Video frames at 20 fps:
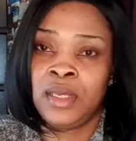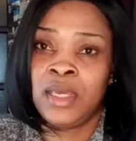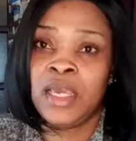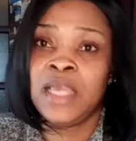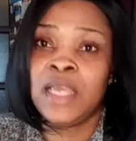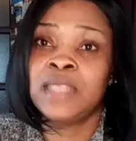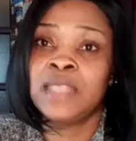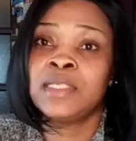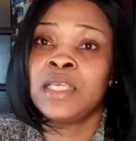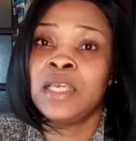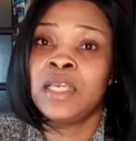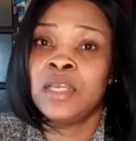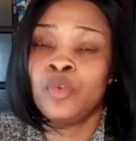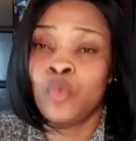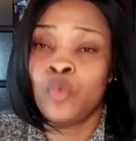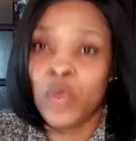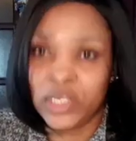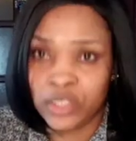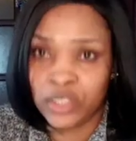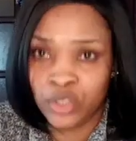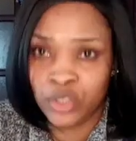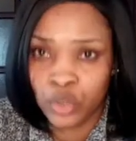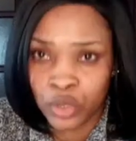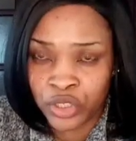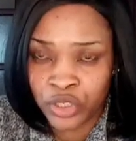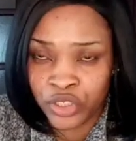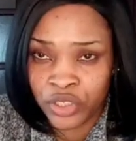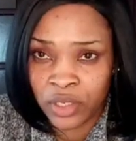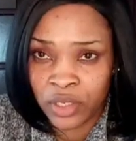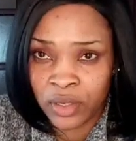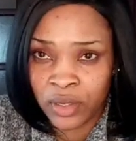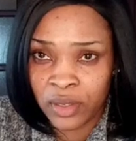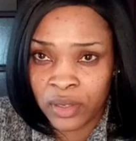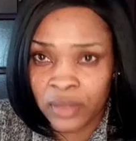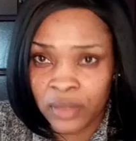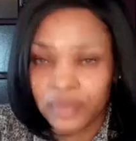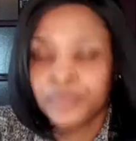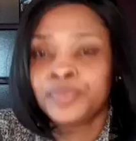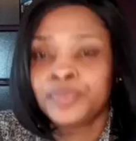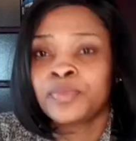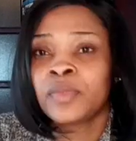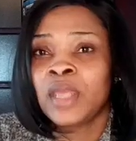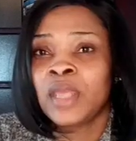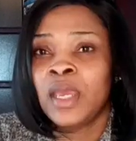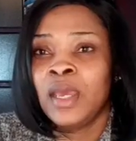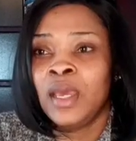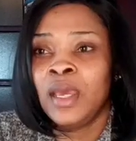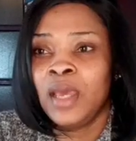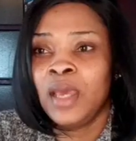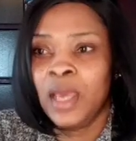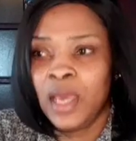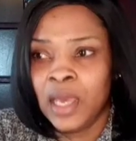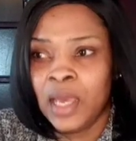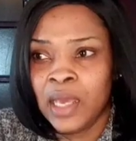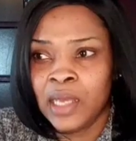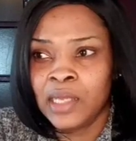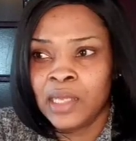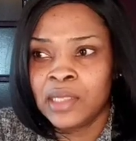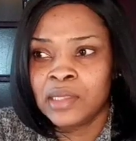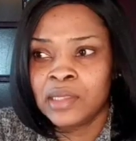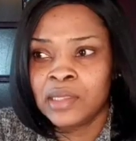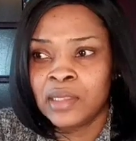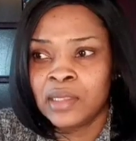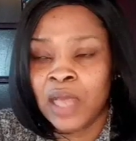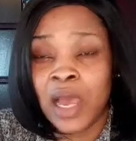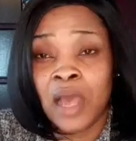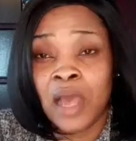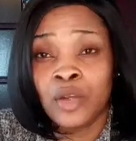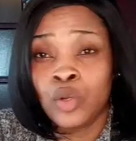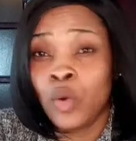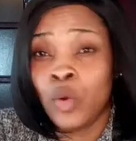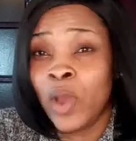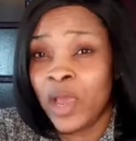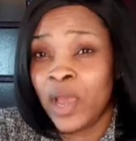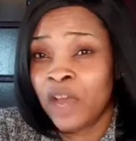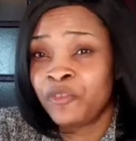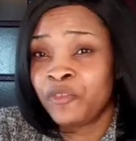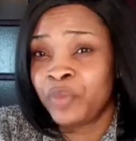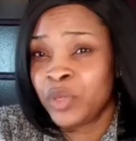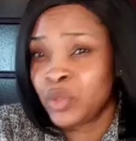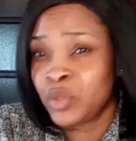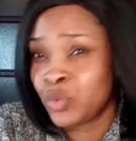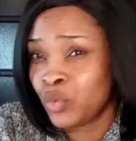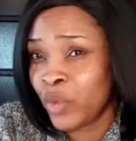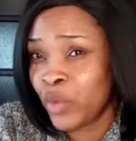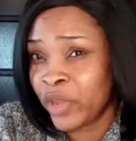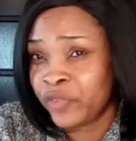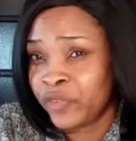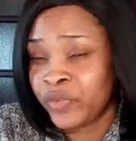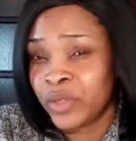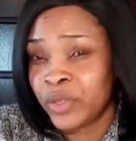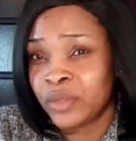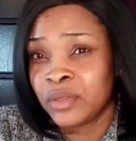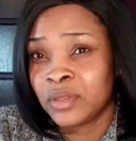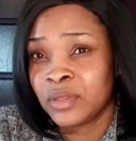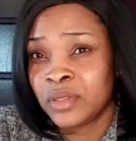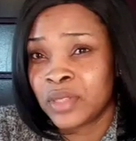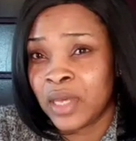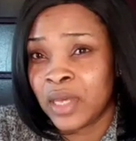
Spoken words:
is in West Yorkshire, and though I have been to Wakefield,